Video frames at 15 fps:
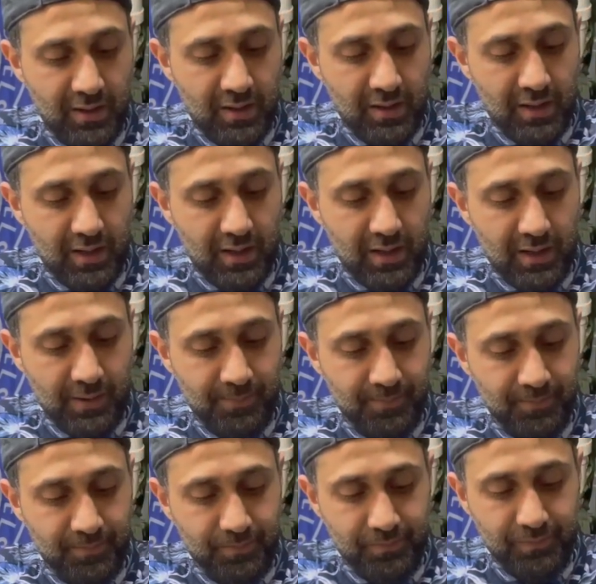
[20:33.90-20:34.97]

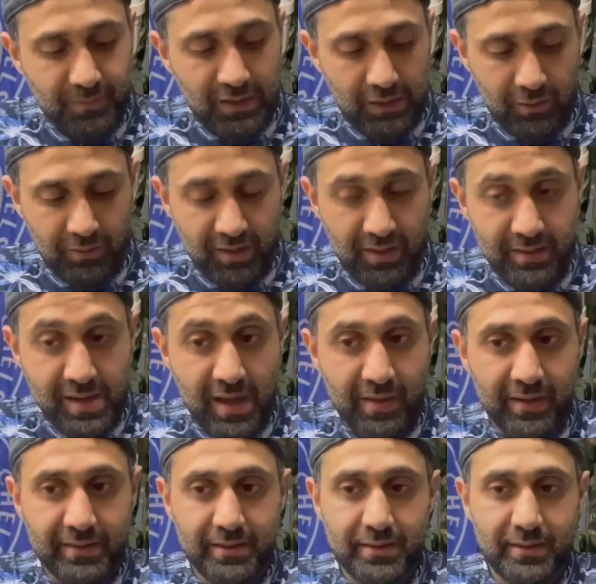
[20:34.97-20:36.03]
you know, then yeah,
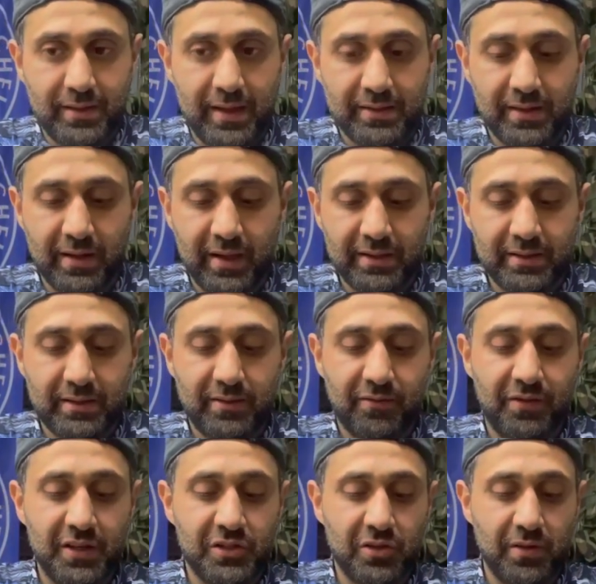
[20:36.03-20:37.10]
that's a nice
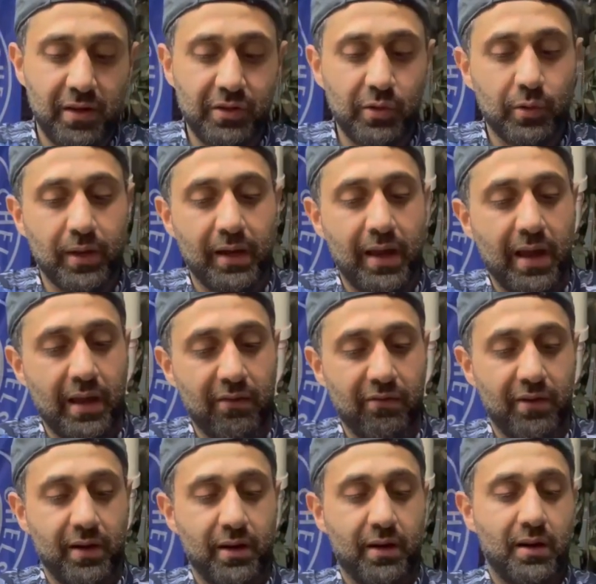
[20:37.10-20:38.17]
feature that you can have
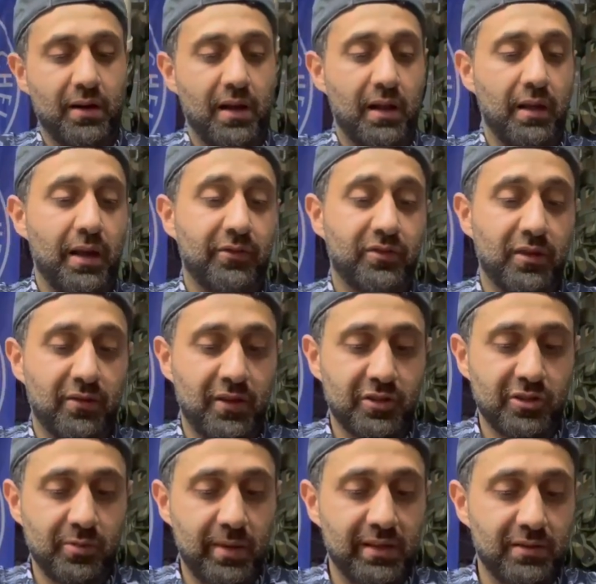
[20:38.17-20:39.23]
there. I'll have to
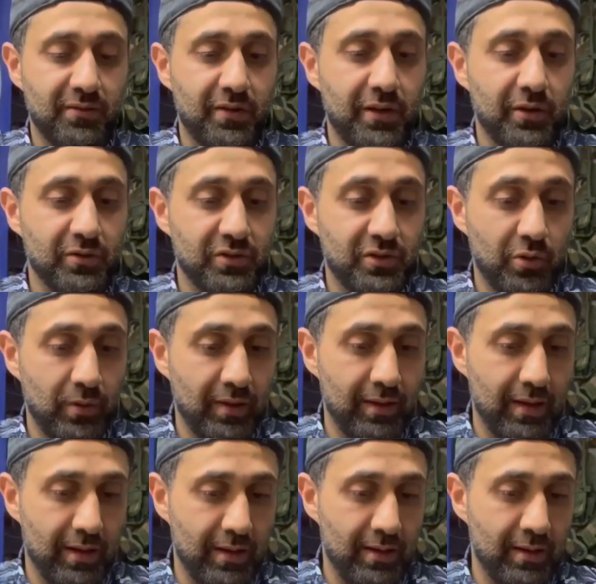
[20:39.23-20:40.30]
eventually make some videos doing
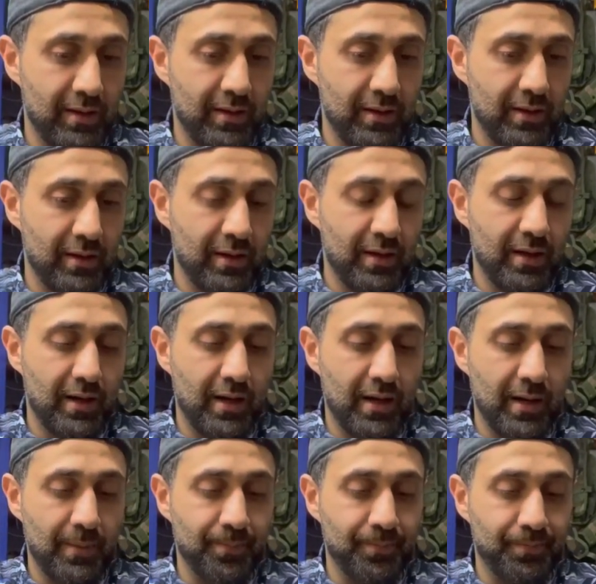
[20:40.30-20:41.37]
that.
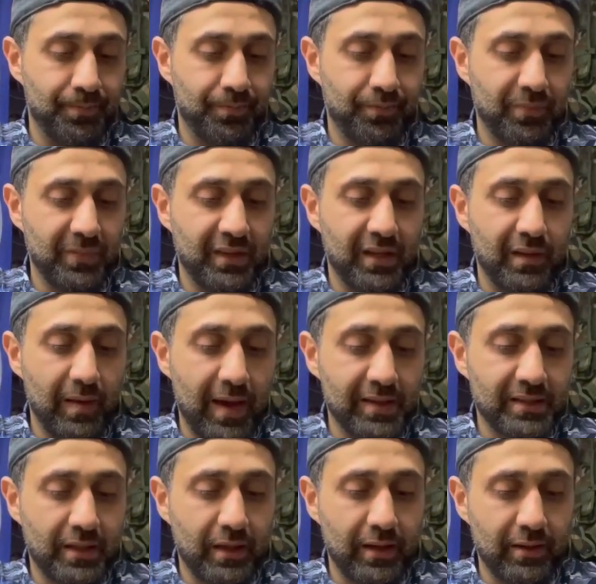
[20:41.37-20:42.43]
The glass
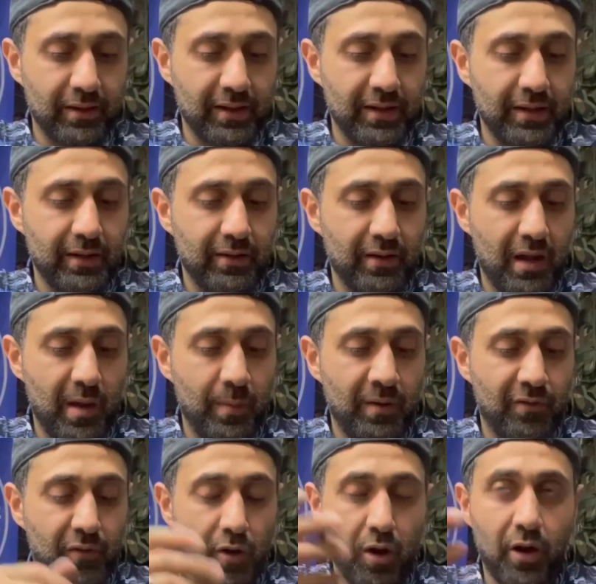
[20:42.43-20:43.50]
clarity, I mean,
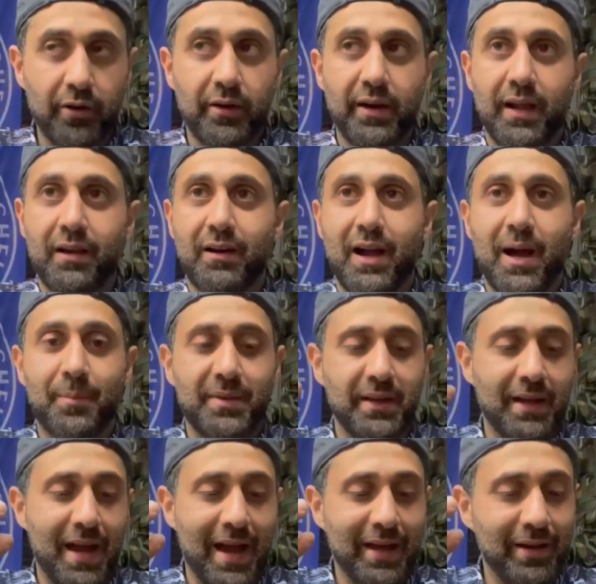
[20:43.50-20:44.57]
for $100
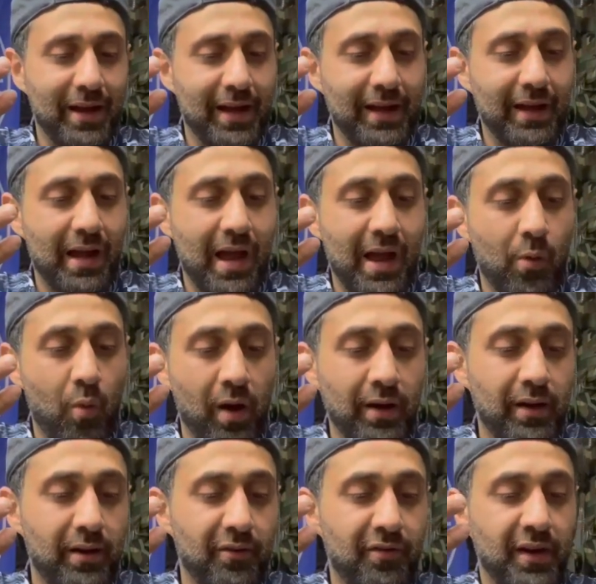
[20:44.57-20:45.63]
optic, I
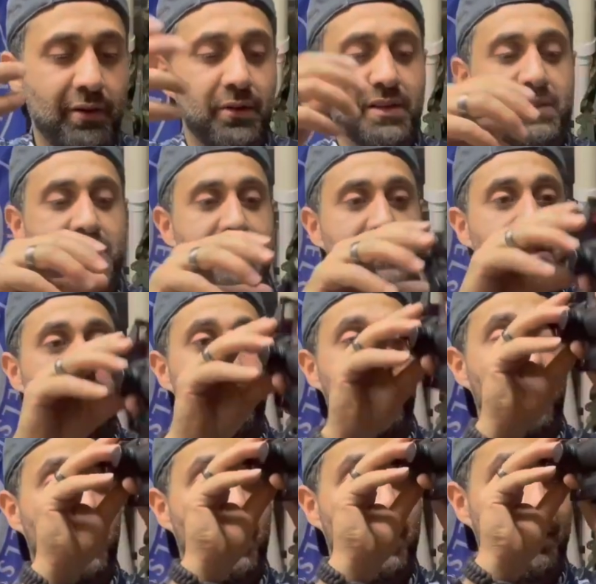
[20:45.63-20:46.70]
wanted to find reasons to
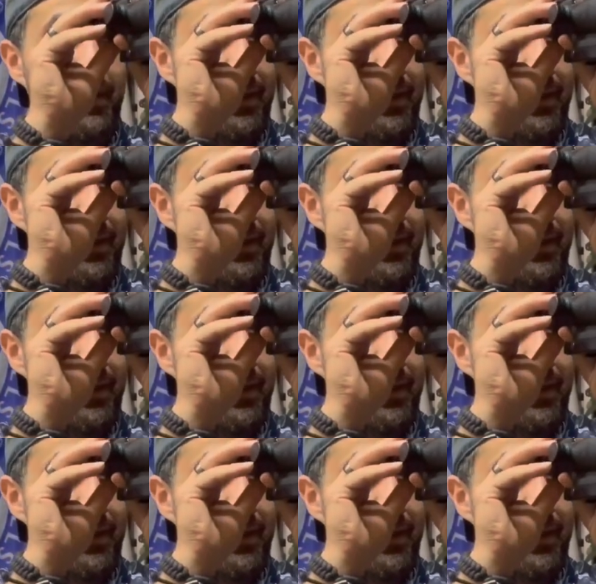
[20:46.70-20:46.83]
complain,